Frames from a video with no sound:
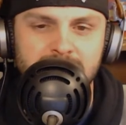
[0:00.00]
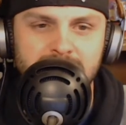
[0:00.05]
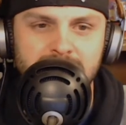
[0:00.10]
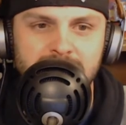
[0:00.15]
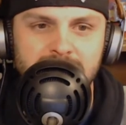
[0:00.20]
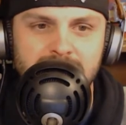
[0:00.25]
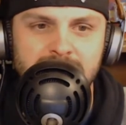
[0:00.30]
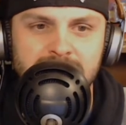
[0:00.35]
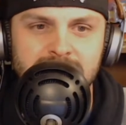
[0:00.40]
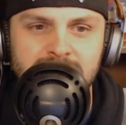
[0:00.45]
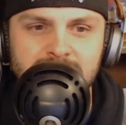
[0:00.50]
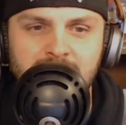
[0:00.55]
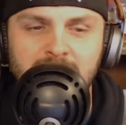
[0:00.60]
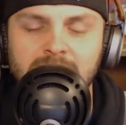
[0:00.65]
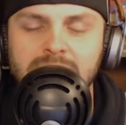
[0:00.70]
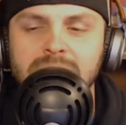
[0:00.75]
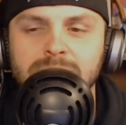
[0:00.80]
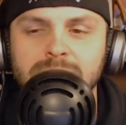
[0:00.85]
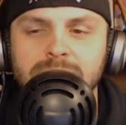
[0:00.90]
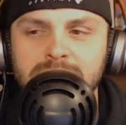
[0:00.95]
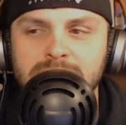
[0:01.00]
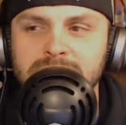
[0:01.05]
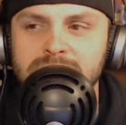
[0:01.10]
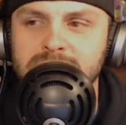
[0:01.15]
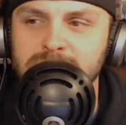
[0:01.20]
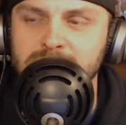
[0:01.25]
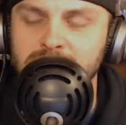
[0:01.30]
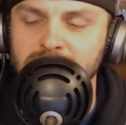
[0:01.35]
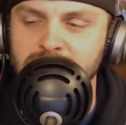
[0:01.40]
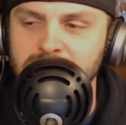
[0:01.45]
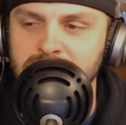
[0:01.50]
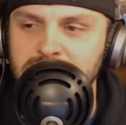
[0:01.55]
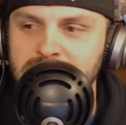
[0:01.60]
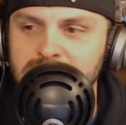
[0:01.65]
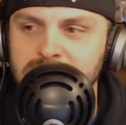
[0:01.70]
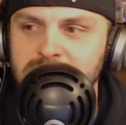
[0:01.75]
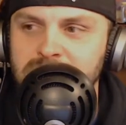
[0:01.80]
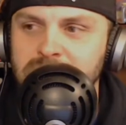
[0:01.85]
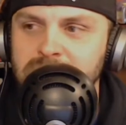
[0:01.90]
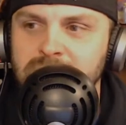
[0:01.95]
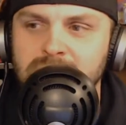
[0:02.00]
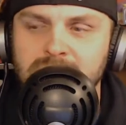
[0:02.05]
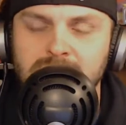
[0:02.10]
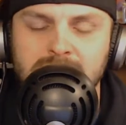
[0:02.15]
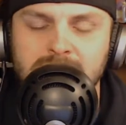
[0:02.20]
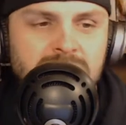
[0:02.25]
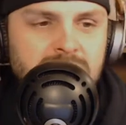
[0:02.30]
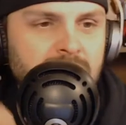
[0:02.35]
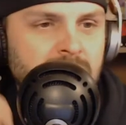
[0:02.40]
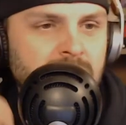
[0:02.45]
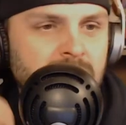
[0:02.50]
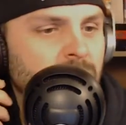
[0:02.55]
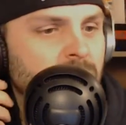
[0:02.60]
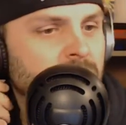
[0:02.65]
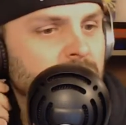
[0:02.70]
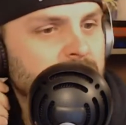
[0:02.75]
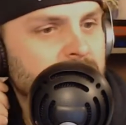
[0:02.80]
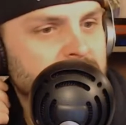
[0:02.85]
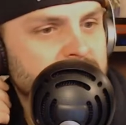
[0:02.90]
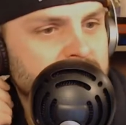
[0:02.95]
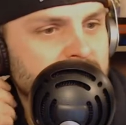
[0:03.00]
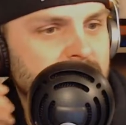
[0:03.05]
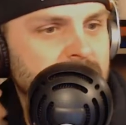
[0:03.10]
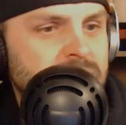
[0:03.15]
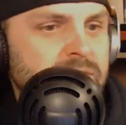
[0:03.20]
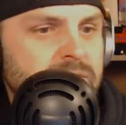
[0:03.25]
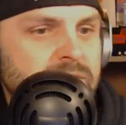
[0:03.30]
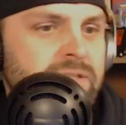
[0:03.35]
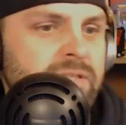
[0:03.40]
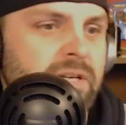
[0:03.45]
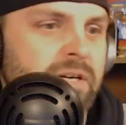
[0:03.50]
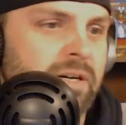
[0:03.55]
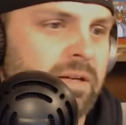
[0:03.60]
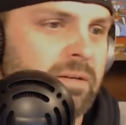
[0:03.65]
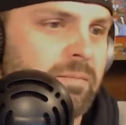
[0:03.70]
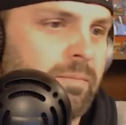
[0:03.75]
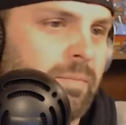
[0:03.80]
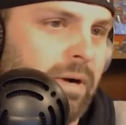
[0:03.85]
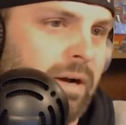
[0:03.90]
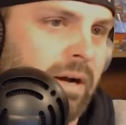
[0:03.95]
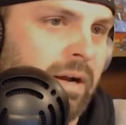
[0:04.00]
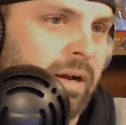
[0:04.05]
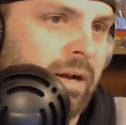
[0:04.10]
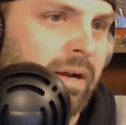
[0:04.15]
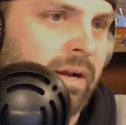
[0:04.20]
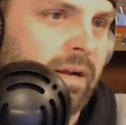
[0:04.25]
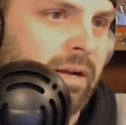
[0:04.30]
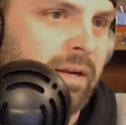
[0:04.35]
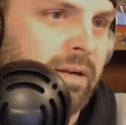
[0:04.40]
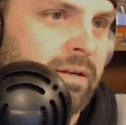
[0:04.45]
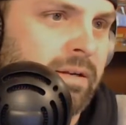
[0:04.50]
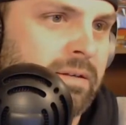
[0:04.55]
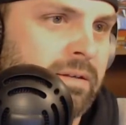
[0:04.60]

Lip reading: is not going to be in this movie because I don't think it's actually done by.